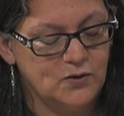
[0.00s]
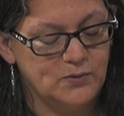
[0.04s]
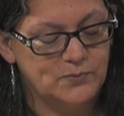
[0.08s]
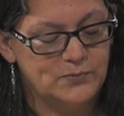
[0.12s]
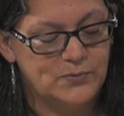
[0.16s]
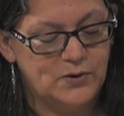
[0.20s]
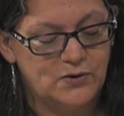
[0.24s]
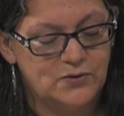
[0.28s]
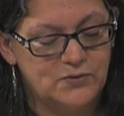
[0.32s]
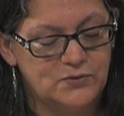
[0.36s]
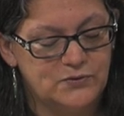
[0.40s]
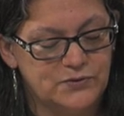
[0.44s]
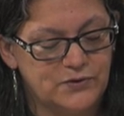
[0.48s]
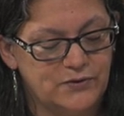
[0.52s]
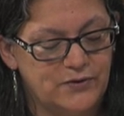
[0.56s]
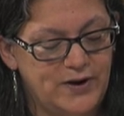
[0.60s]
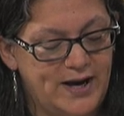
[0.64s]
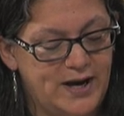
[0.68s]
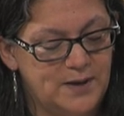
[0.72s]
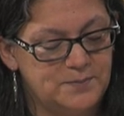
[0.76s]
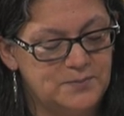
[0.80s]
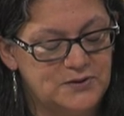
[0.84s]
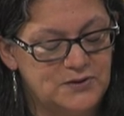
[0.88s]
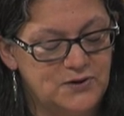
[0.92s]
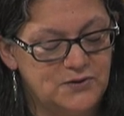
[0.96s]
or bone or
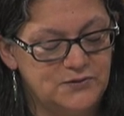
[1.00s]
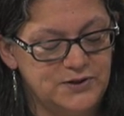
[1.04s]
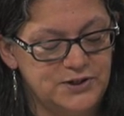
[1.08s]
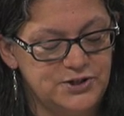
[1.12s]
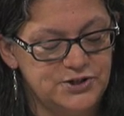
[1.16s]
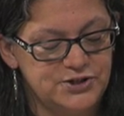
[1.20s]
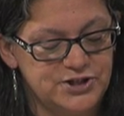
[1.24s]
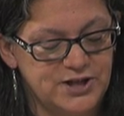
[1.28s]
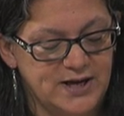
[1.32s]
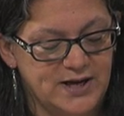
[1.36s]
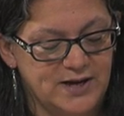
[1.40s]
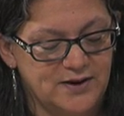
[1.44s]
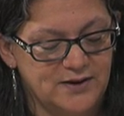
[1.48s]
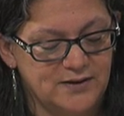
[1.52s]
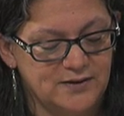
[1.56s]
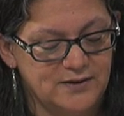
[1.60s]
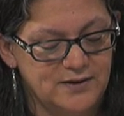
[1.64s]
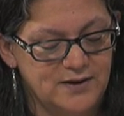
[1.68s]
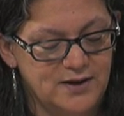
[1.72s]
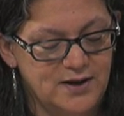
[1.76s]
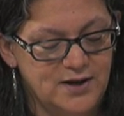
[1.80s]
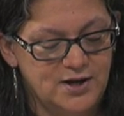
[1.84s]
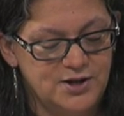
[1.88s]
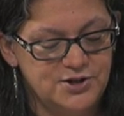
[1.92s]
abalone shell,